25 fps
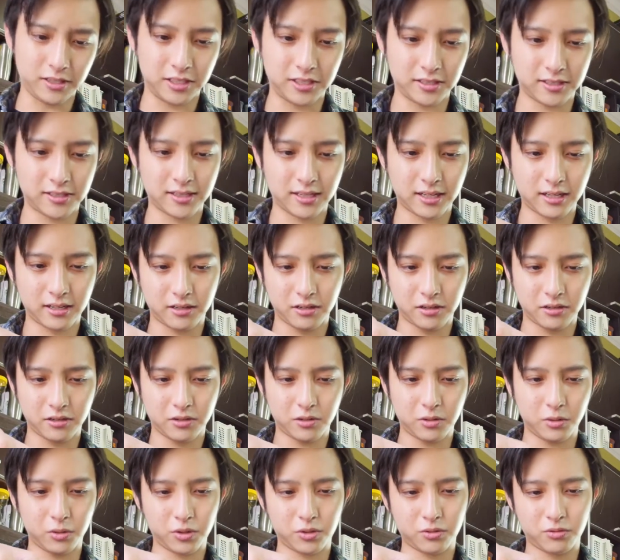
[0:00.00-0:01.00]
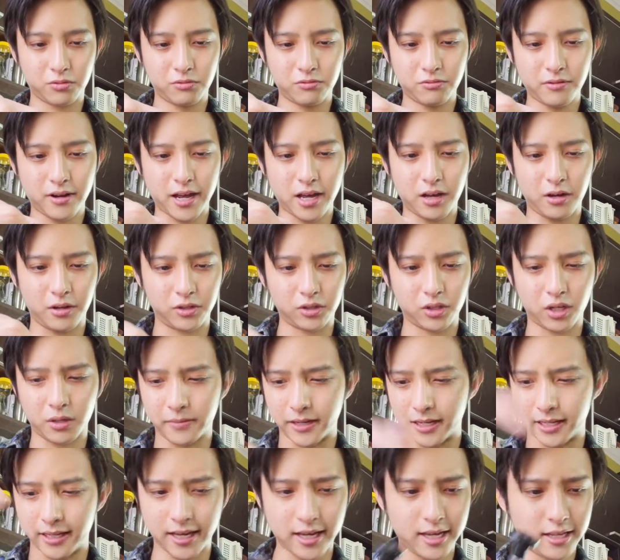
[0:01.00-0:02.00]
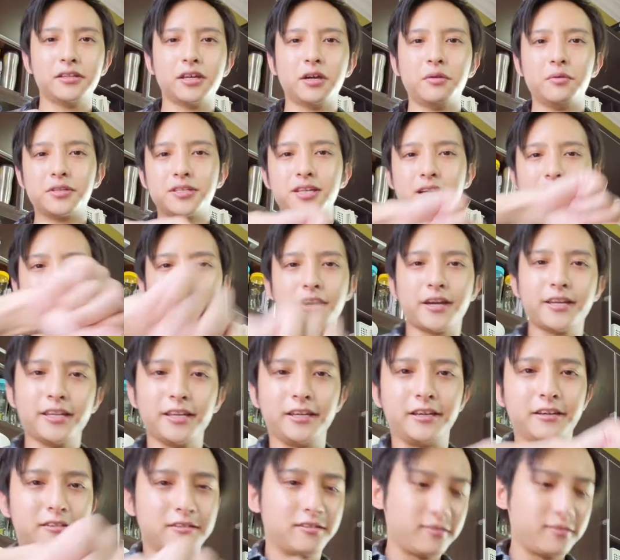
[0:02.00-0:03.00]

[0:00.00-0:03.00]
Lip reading: It just goes right on top like that. Then we start grinding.